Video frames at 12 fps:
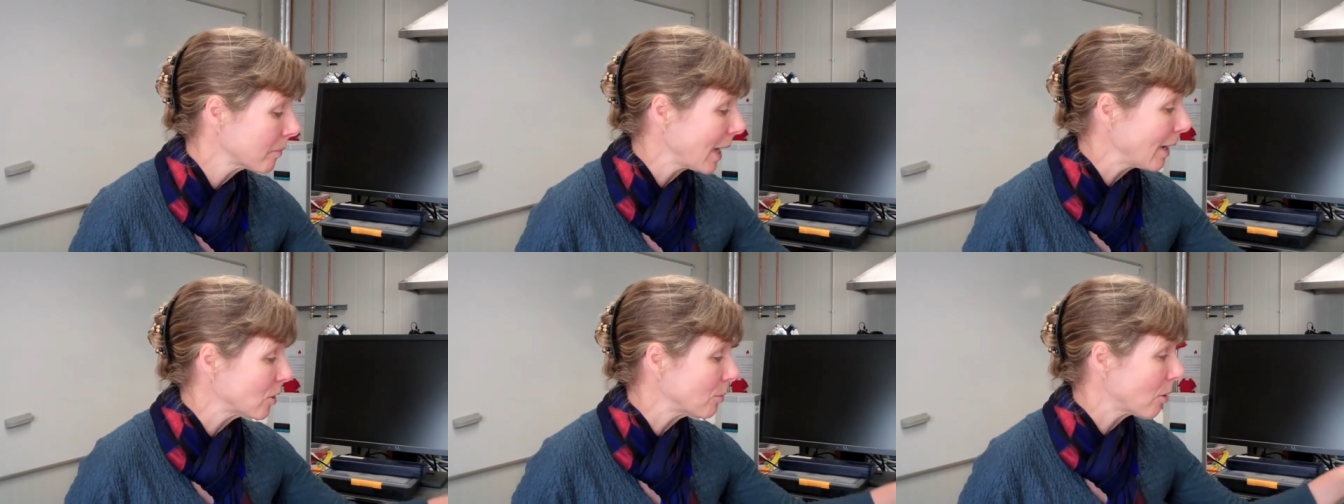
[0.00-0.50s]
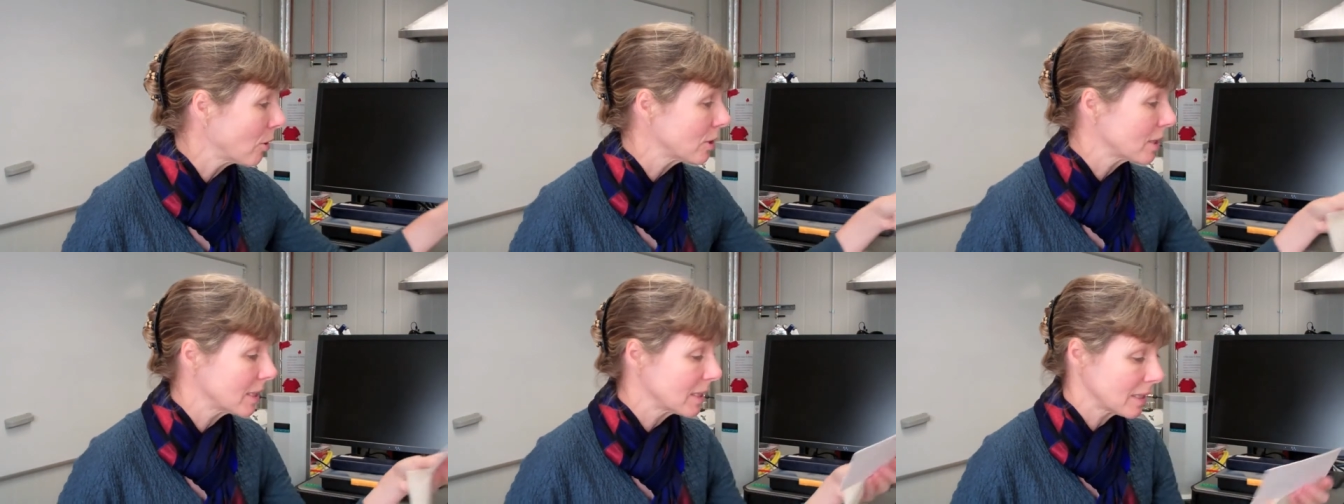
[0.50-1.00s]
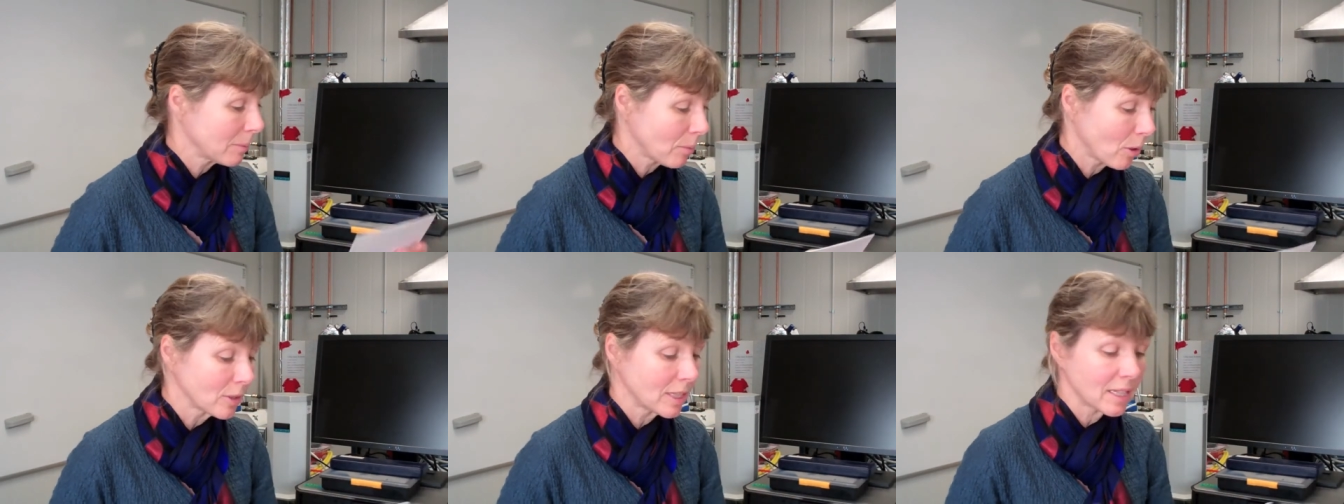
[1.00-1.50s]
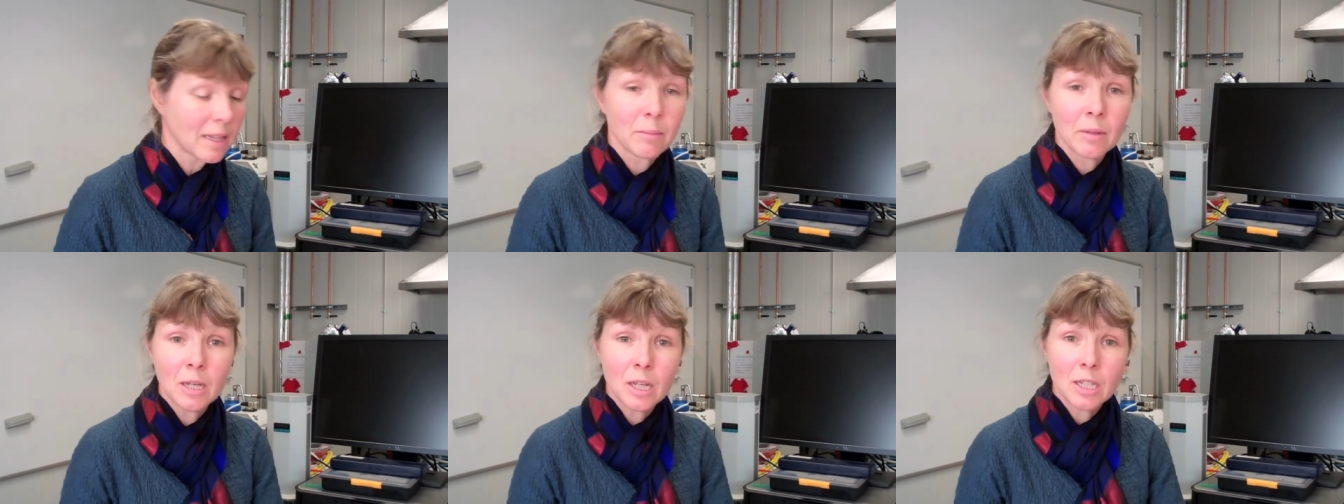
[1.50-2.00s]
how to process them
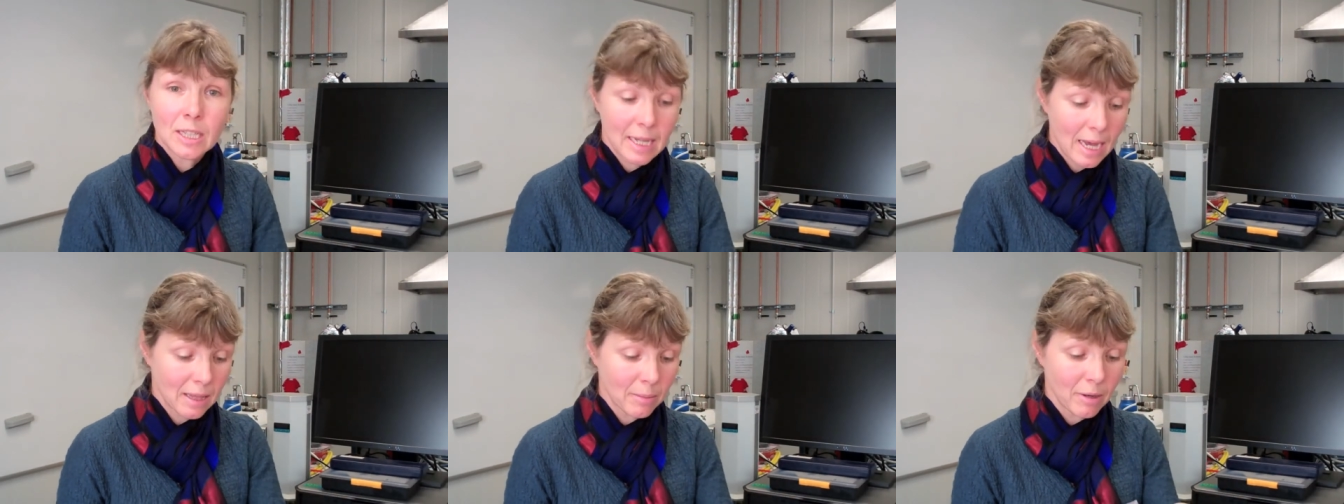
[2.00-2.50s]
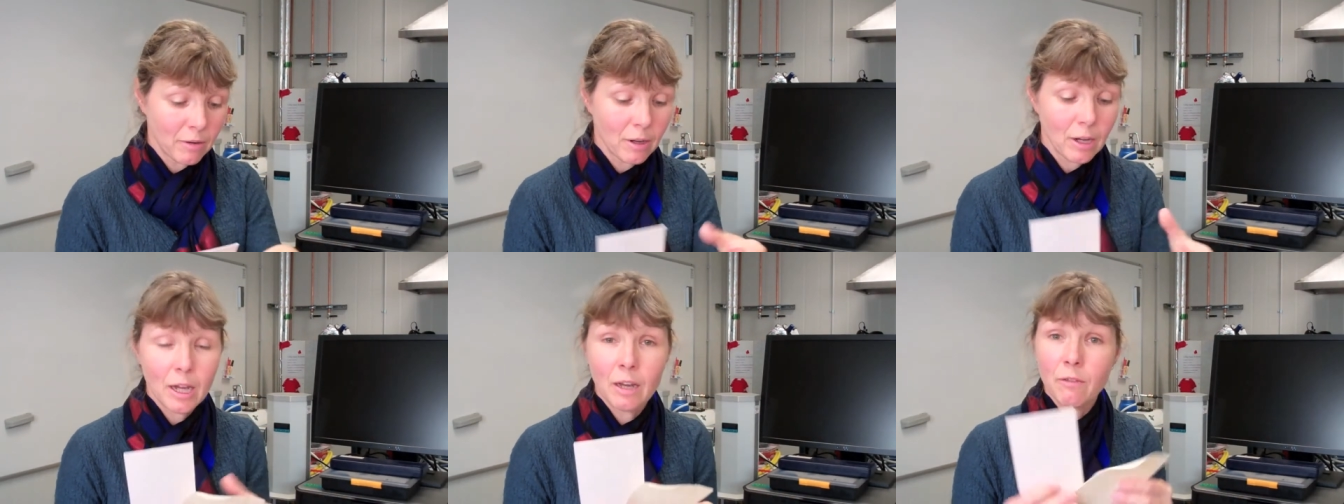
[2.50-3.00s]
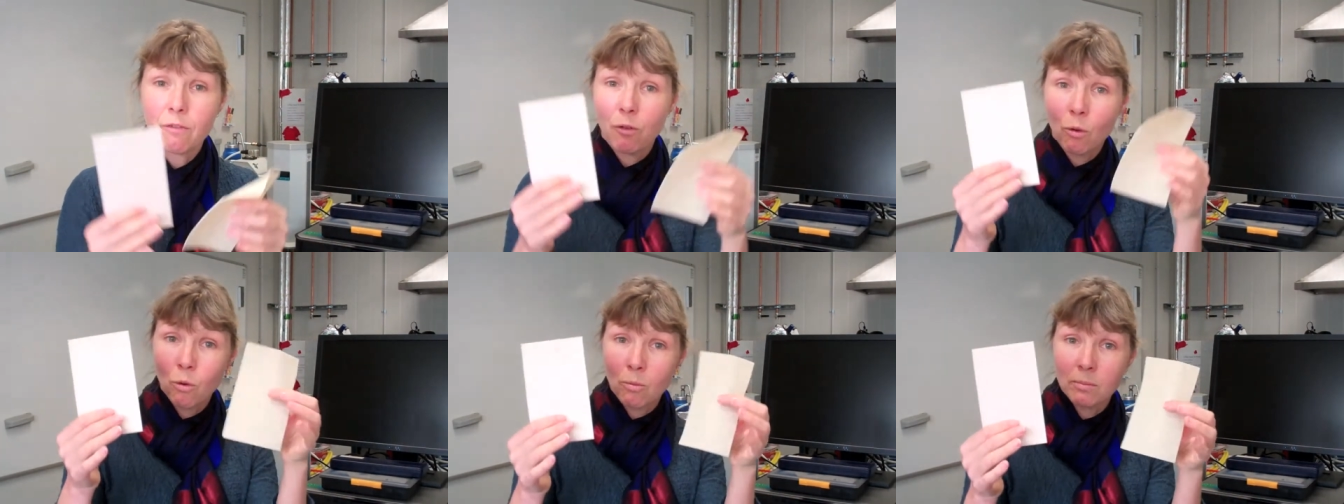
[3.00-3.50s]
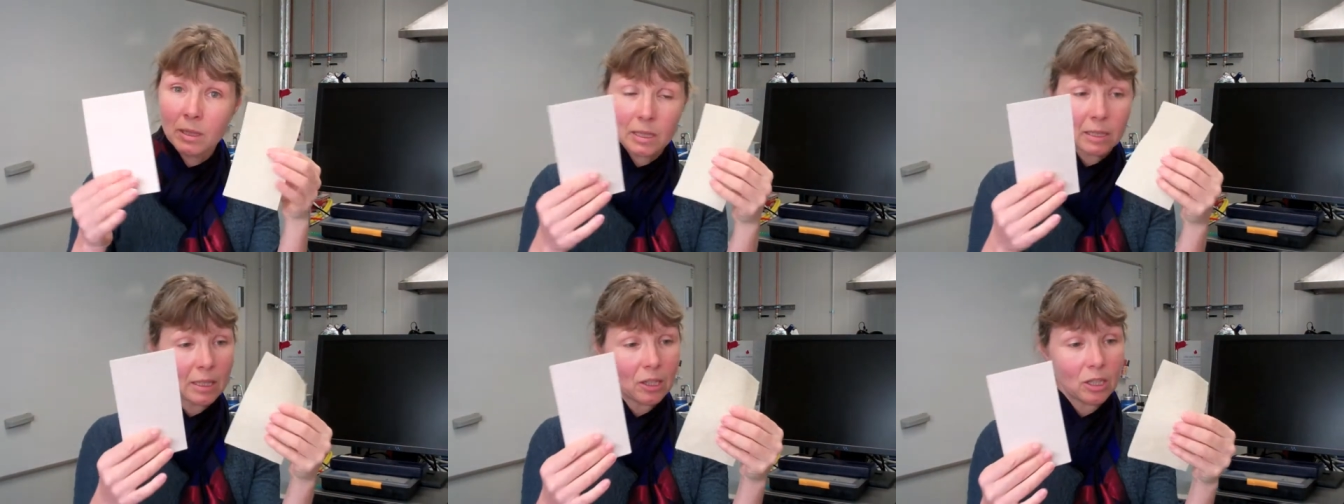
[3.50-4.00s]
to get them in forms
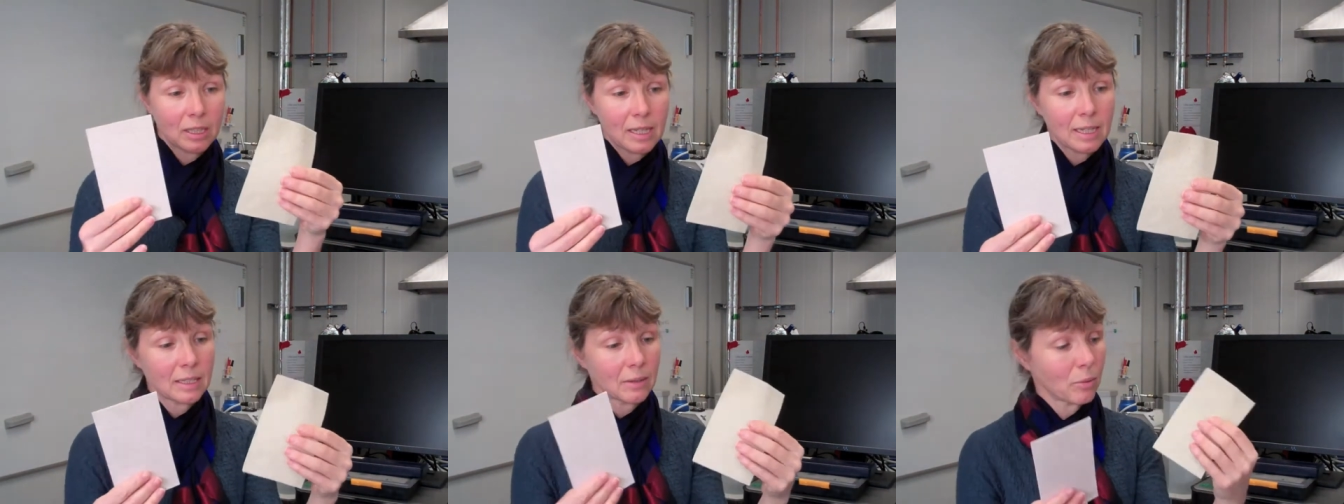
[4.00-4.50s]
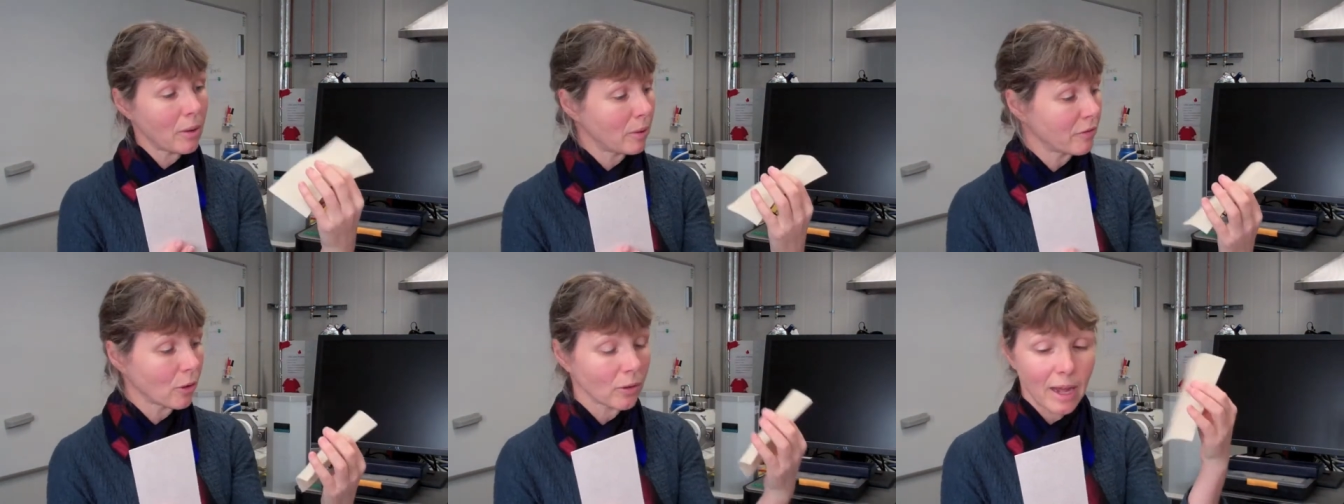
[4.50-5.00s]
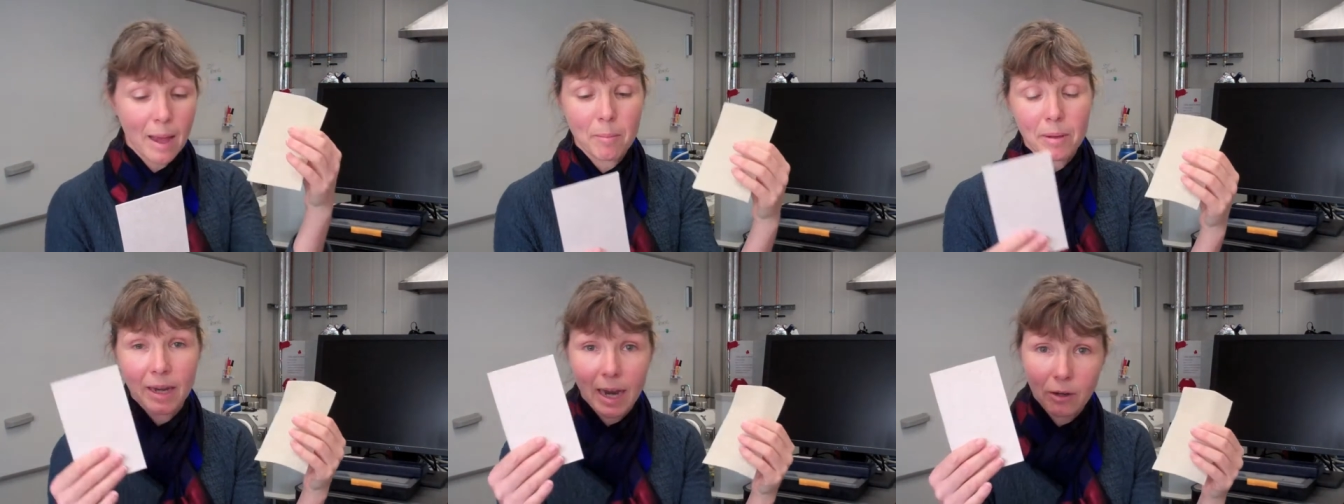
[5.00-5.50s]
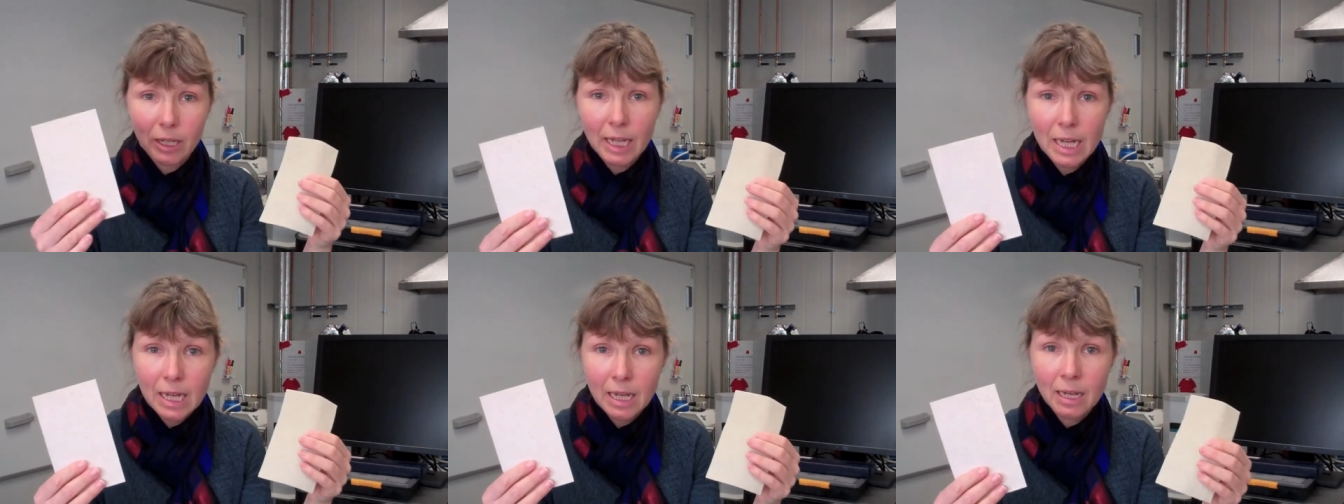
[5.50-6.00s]
such as this, where we've got hemp and
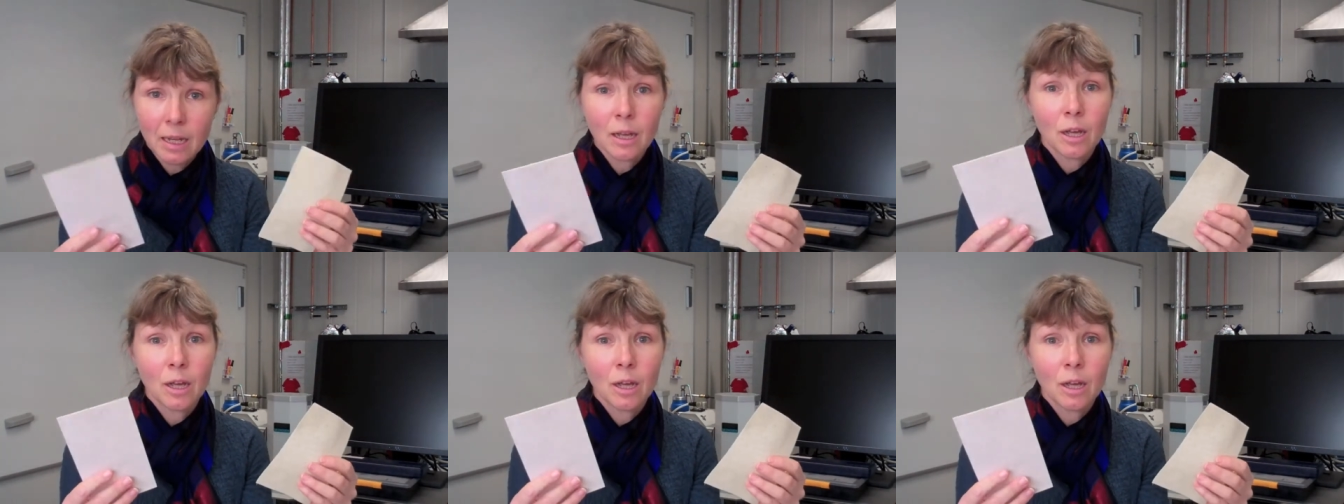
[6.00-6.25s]
harakeke